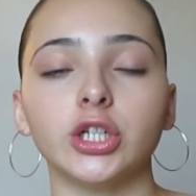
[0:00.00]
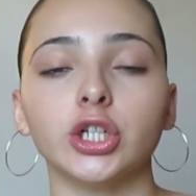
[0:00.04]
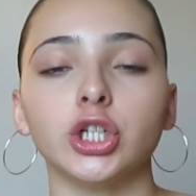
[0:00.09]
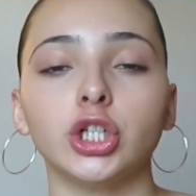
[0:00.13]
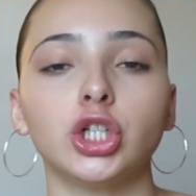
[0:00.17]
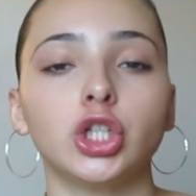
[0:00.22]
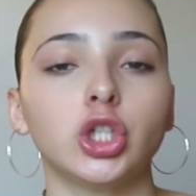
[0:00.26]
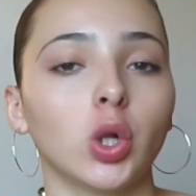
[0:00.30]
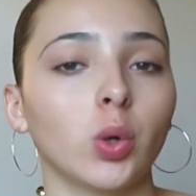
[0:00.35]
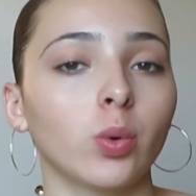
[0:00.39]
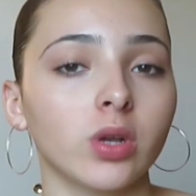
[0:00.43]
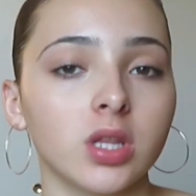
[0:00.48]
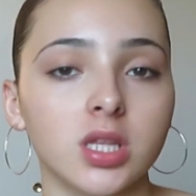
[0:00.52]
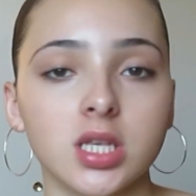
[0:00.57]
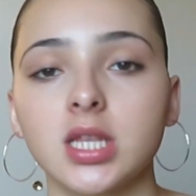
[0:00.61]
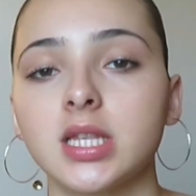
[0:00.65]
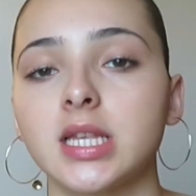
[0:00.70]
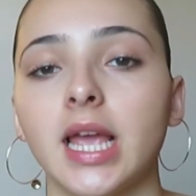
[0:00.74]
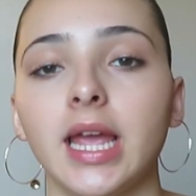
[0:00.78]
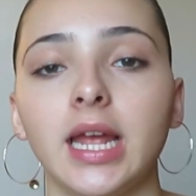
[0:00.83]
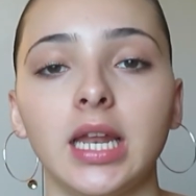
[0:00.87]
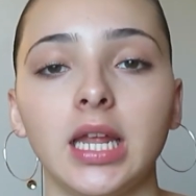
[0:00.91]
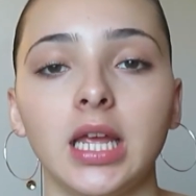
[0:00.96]
They're so
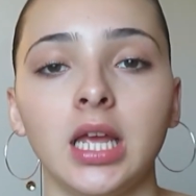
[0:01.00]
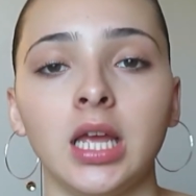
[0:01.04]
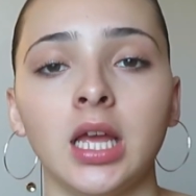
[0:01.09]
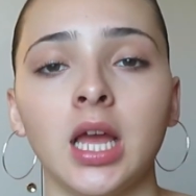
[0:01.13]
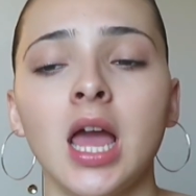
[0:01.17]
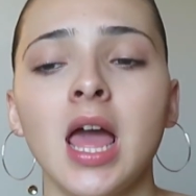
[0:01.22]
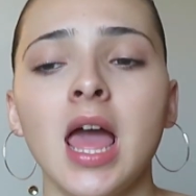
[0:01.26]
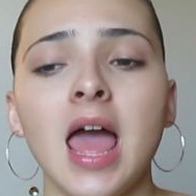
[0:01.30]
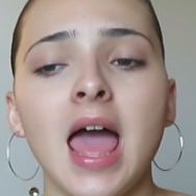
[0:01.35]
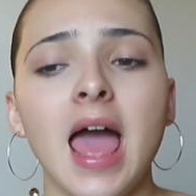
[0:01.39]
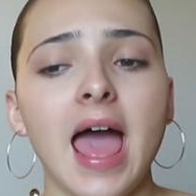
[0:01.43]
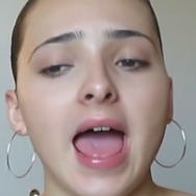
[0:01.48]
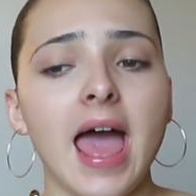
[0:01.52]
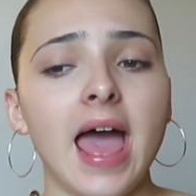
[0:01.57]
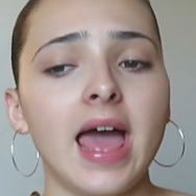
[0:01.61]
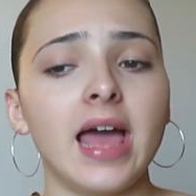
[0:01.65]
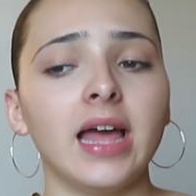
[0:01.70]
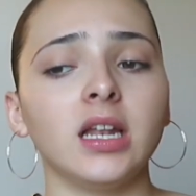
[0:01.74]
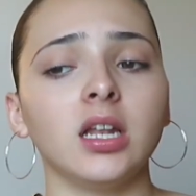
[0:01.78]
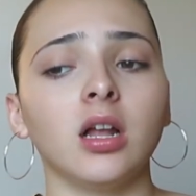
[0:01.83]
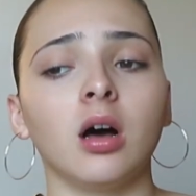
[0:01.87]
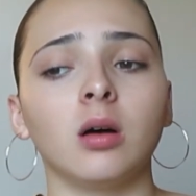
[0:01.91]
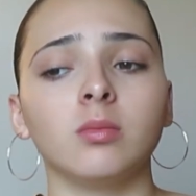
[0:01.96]
entertaining,
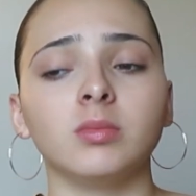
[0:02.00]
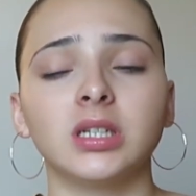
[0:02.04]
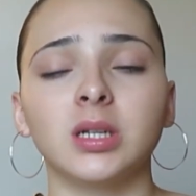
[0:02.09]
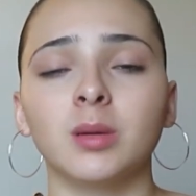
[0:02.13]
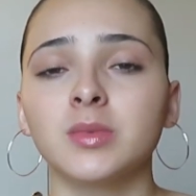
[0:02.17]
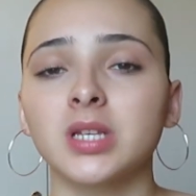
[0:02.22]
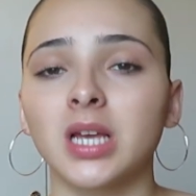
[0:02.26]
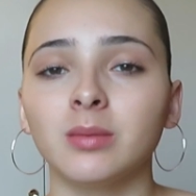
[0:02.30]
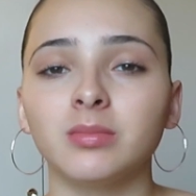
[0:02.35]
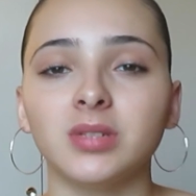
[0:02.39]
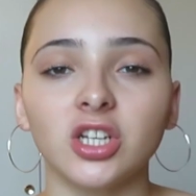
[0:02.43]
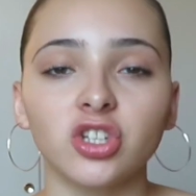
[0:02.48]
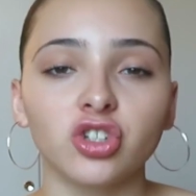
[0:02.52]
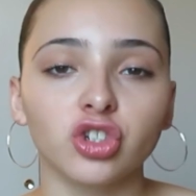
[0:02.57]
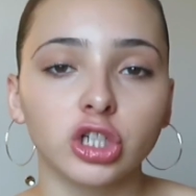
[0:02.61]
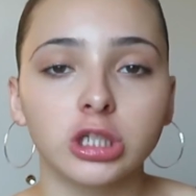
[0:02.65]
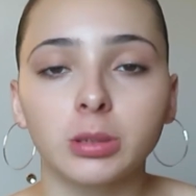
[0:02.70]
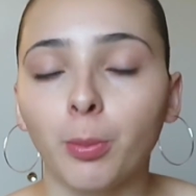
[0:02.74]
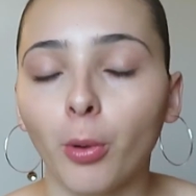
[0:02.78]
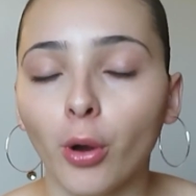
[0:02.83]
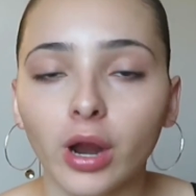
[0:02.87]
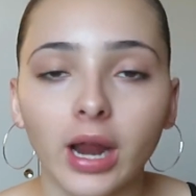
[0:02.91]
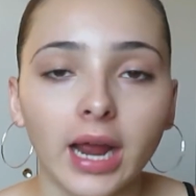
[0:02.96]
and sometimes they
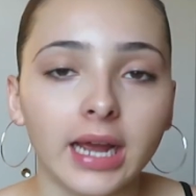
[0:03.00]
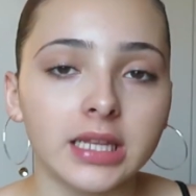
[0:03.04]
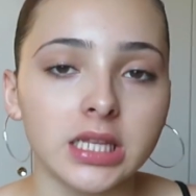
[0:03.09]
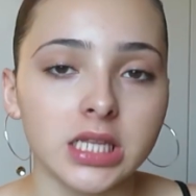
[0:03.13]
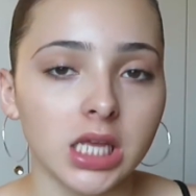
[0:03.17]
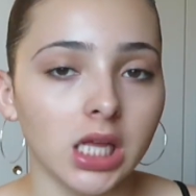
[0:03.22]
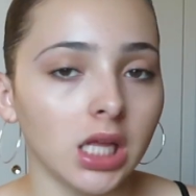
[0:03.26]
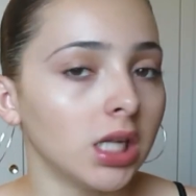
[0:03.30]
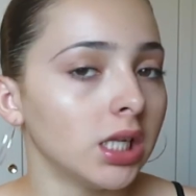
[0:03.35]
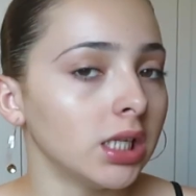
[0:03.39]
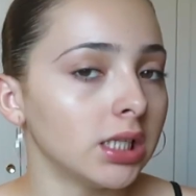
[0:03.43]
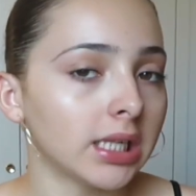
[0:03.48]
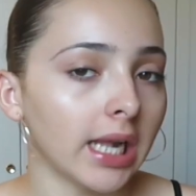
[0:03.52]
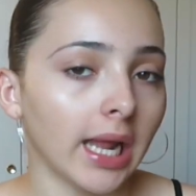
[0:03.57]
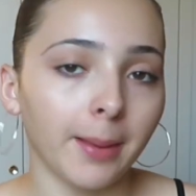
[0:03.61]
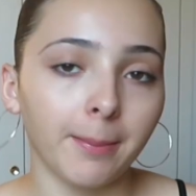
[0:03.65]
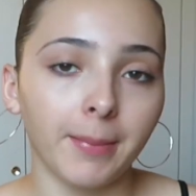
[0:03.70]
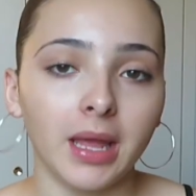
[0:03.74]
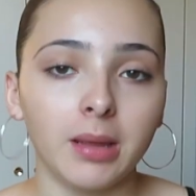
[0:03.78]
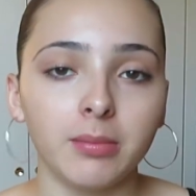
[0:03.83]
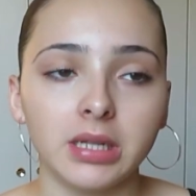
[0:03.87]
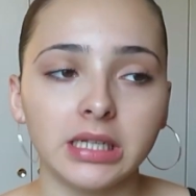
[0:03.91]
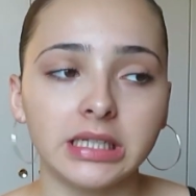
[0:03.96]
just spark ideas.
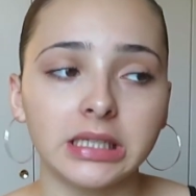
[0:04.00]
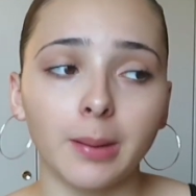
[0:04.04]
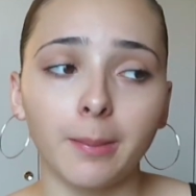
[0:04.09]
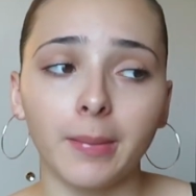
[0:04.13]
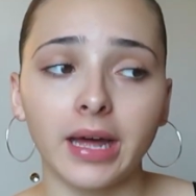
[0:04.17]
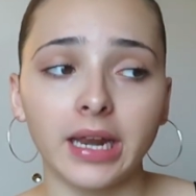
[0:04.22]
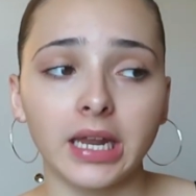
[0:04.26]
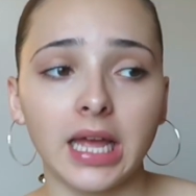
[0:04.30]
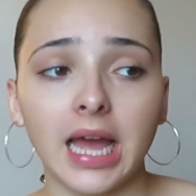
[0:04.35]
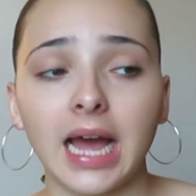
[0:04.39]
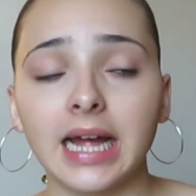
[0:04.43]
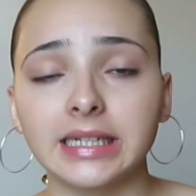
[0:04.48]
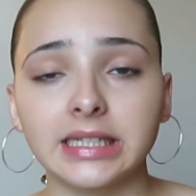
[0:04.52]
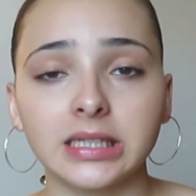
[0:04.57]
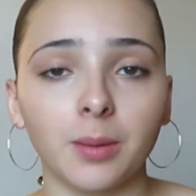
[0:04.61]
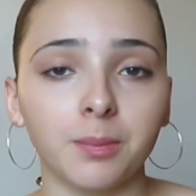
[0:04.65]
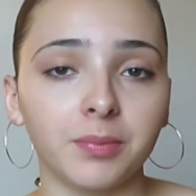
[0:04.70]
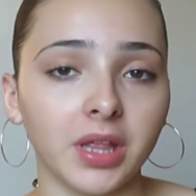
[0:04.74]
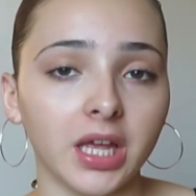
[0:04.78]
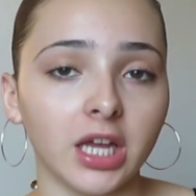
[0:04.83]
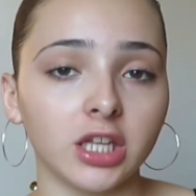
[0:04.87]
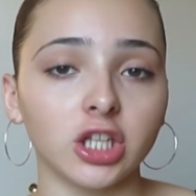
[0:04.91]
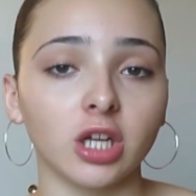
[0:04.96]
Like maybe somebody has
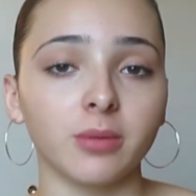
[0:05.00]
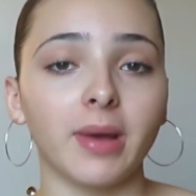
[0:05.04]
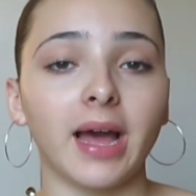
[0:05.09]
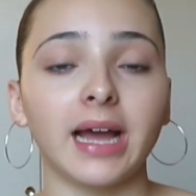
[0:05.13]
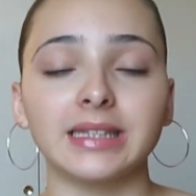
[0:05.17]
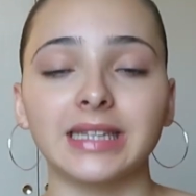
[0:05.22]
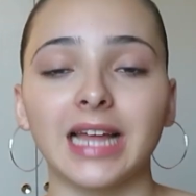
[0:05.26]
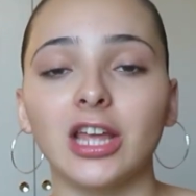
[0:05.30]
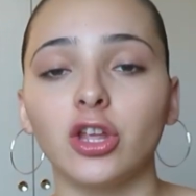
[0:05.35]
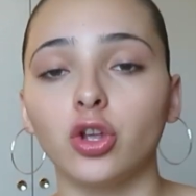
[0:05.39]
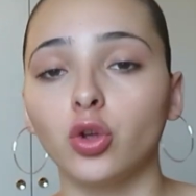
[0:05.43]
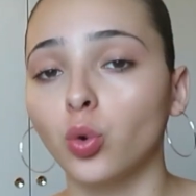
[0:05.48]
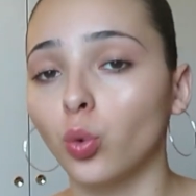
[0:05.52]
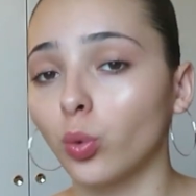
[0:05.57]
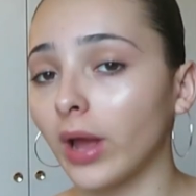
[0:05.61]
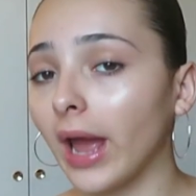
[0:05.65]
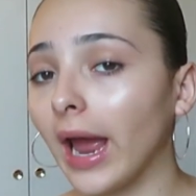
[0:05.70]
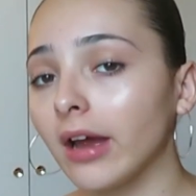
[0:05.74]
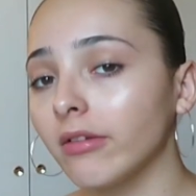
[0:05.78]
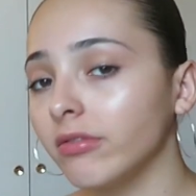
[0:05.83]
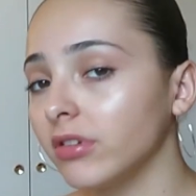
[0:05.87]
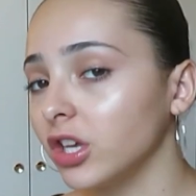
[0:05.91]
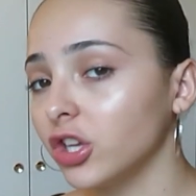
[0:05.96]
something in their bag that you don't
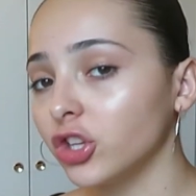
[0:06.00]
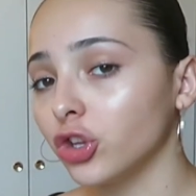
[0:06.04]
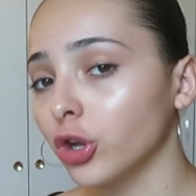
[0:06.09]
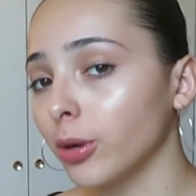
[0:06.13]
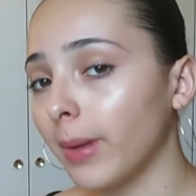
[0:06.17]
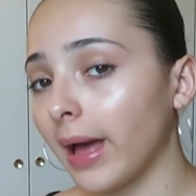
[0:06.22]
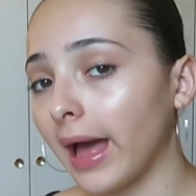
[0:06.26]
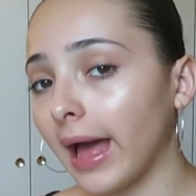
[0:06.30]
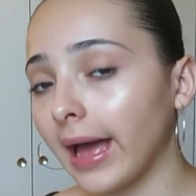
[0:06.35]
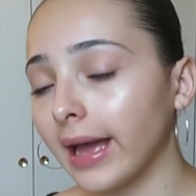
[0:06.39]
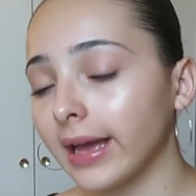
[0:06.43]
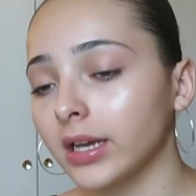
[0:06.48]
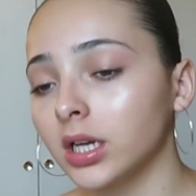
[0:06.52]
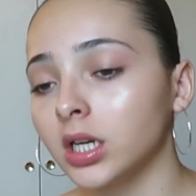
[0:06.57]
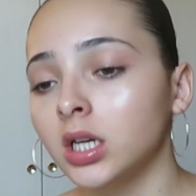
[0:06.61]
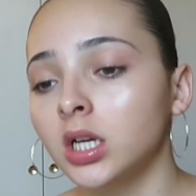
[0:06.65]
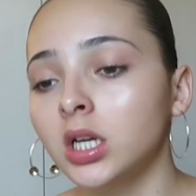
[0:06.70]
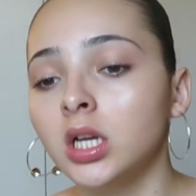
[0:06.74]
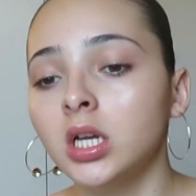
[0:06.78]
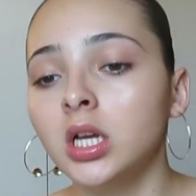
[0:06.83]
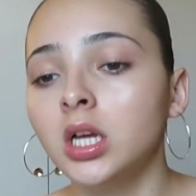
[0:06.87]
carry in your bag,